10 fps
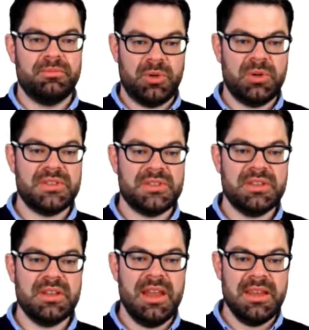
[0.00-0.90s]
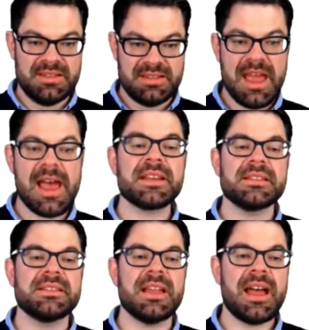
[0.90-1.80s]
person is
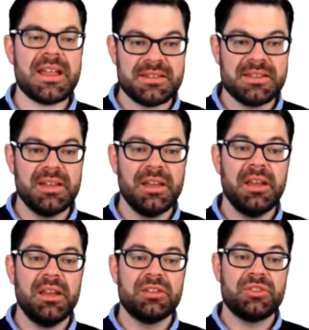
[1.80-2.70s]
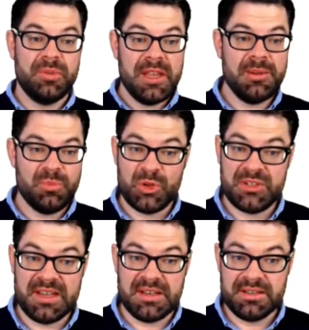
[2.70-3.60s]
taxed at
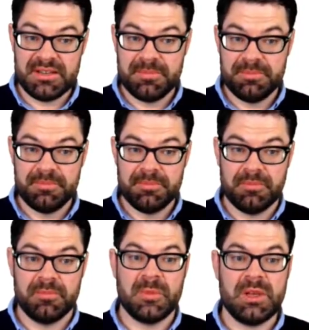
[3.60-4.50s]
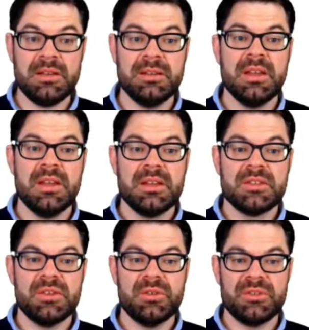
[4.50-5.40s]
20%. Okay?
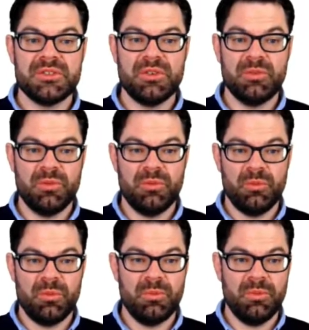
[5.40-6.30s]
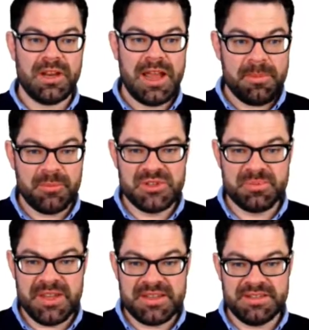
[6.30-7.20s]
So what happens
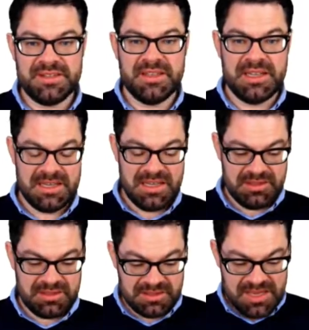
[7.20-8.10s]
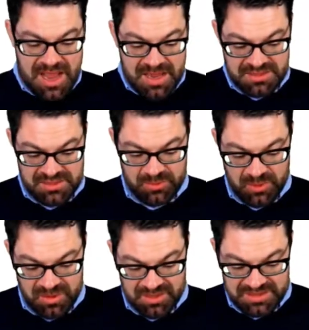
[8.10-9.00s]
basically, the tax
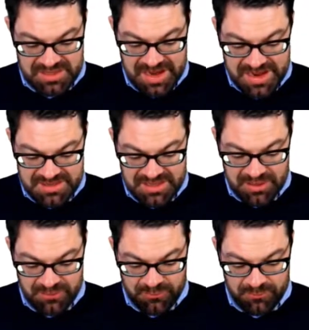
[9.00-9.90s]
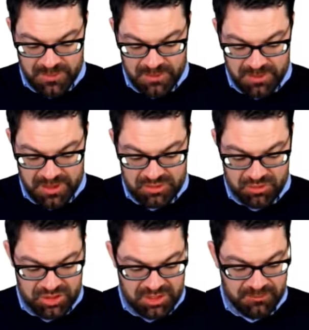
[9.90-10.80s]
works as if we were
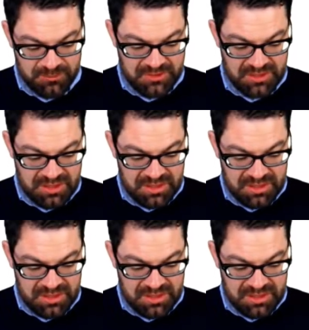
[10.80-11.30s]
to shift